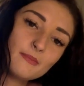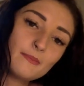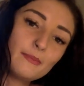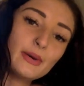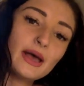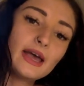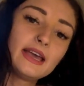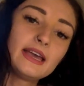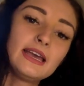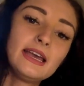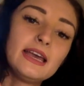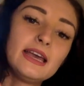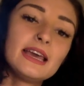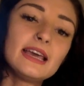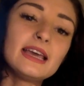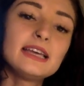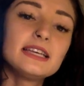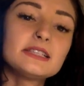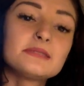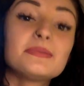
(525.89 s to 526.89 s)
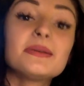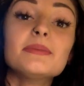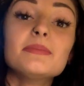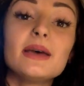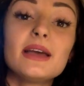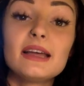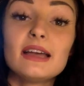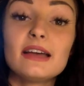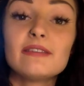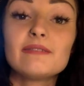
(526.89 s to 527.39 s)
but he's been
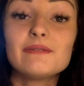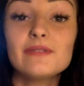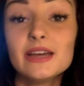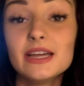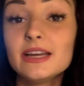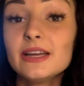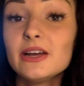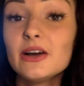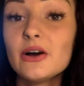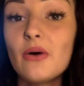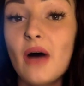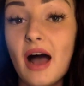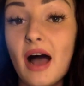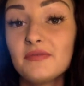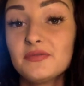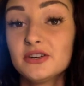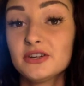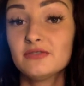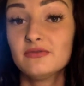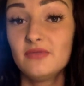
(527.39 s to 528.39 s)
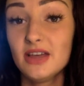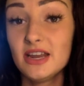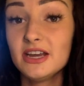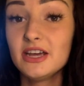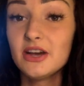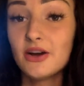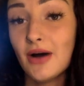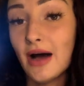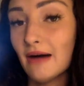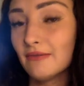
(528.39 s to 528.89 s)
making video after
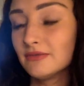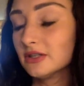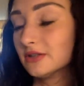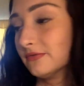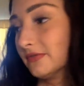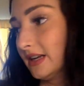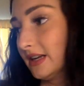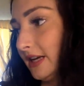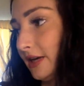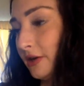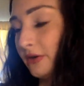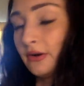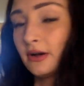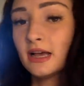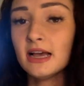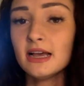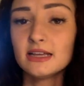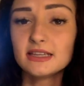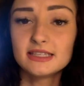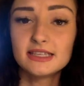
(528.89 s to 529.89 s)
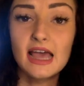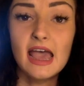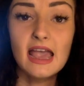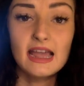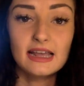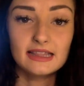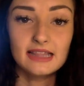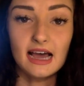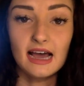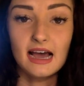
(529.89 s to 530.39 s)
video after video
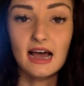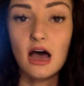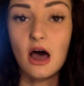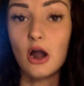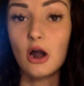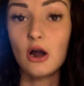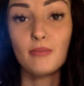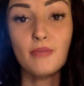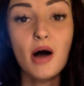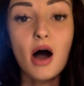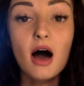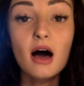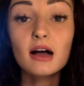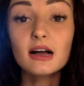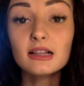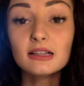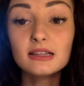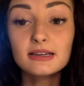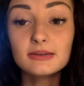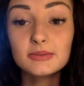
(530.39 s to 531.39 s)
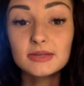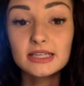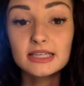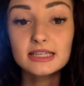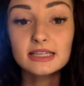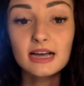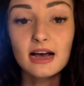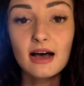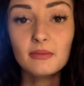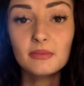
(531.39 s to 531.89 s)
saying that an apocalypse
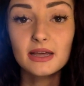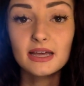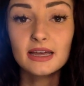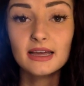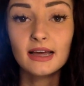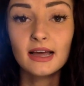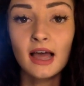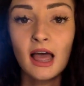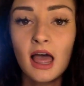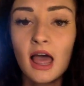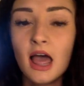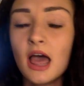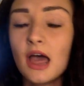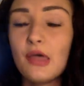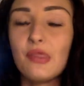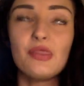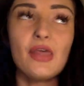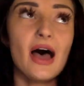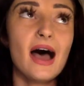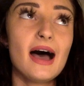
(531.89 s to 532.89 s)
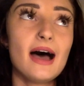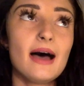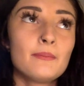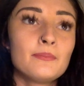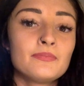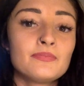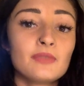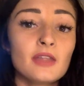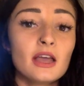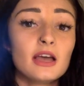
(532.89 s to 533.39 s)
is coming, that
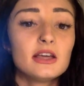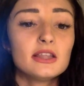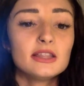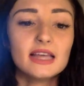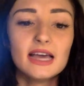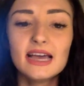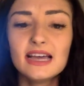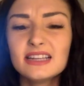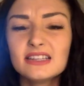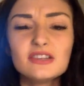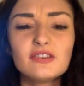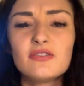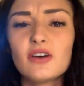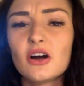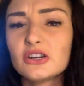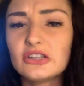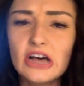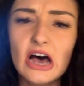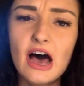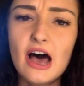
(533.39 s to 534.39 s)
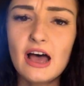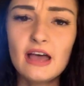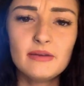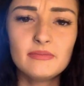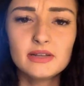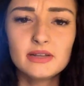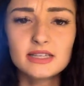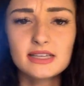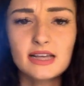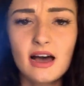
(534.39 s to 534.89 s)
the end of our
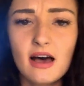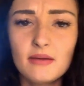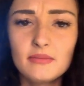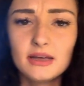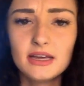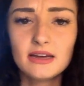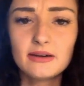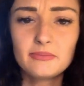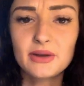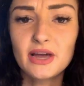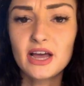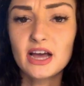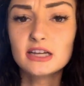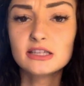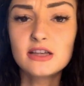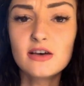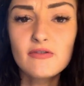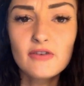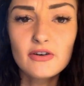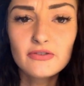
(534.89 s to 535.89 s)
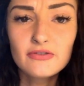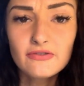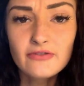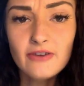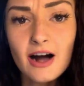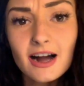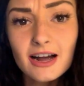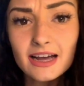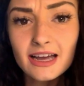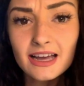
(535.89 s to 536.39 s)
time is coming because of a
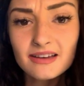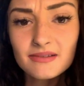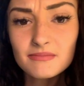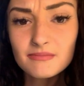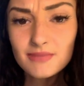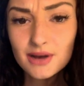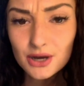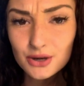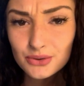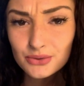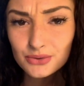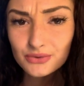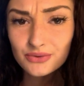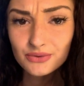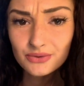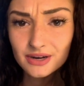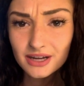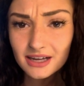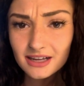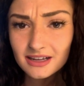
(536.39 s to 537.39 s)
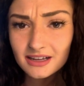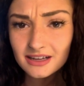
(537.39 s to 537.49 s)
fucking moon.